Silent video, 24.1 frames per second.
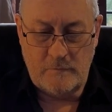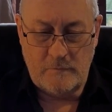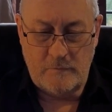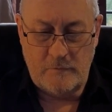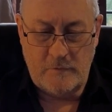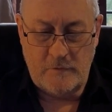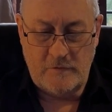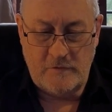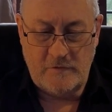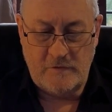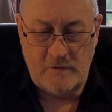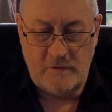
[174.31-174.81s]
for
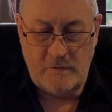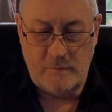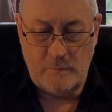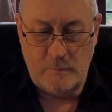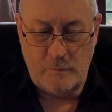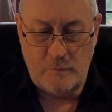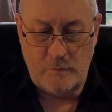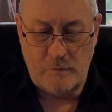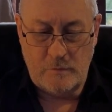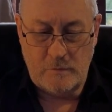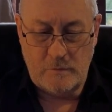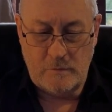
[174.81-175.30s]
the second
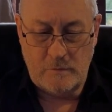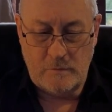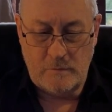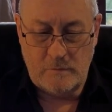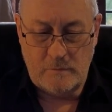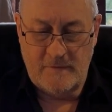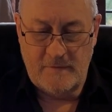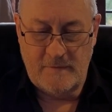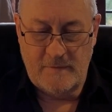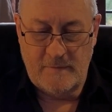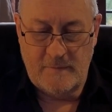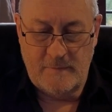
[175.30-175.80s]
book.
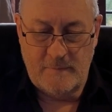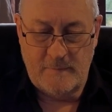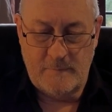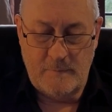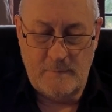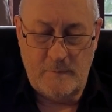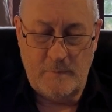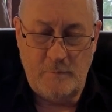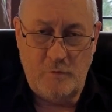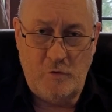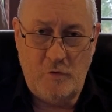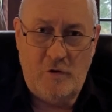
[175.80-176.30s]

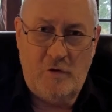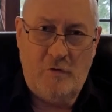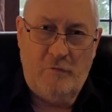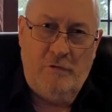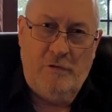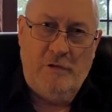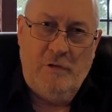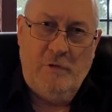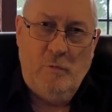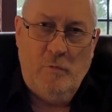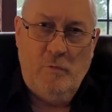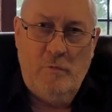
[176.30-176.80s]
I'm not going to
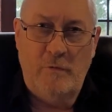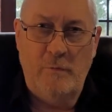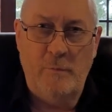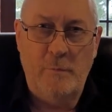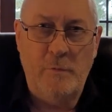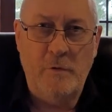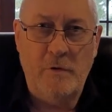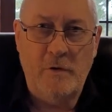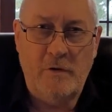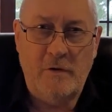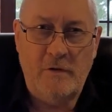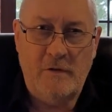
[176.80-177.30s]
read all of the
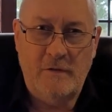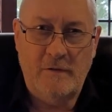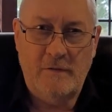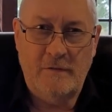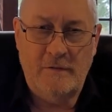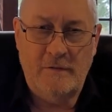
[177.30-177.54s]
book,